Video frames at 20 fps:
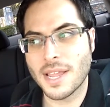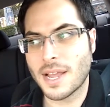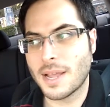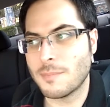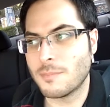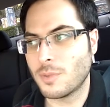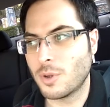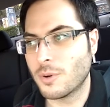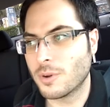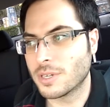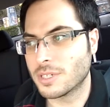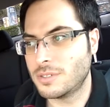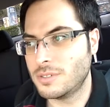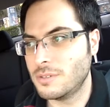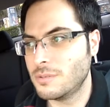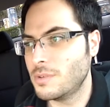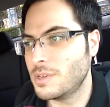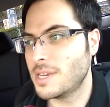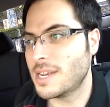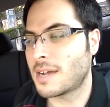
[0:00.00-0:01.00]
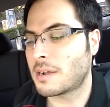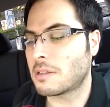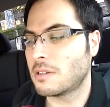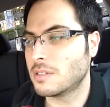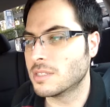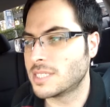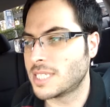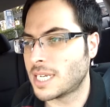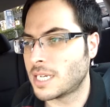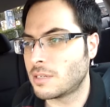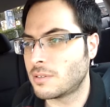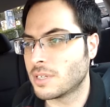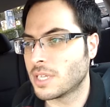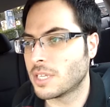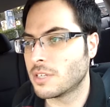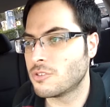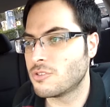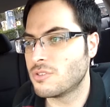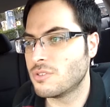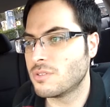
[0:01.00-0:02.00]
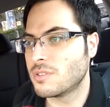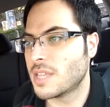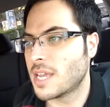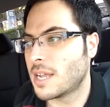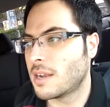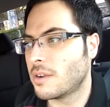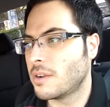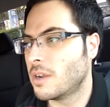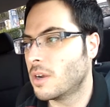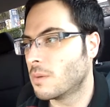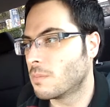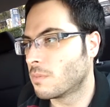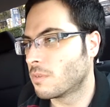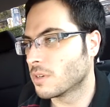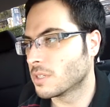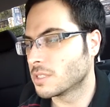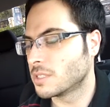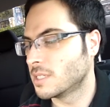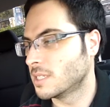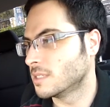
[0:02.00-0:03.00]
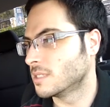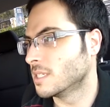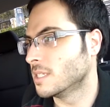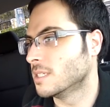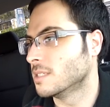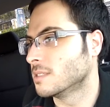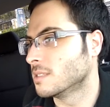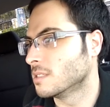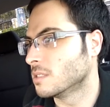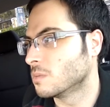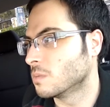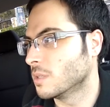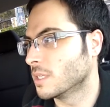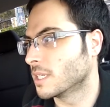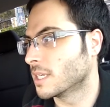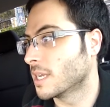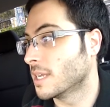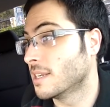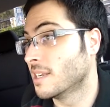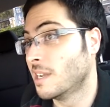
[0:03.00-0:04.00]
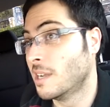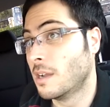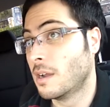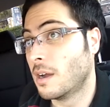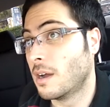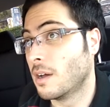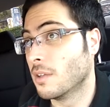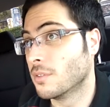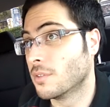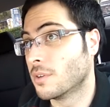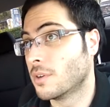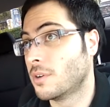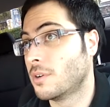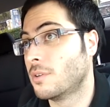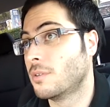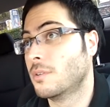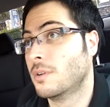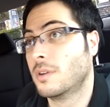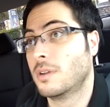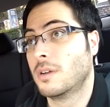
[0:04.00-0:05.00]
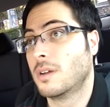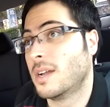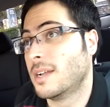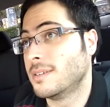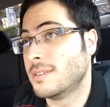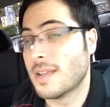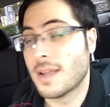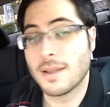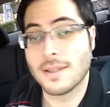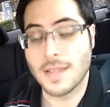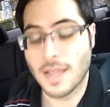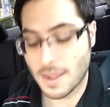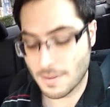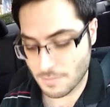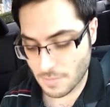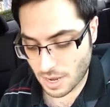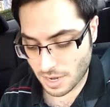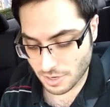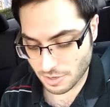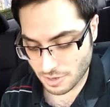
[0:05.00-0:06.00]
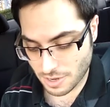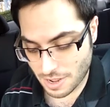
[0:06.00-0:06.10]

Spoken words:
I'm going to knuckle down and shoot that. I hope Chris does his this weekend, although I'm not.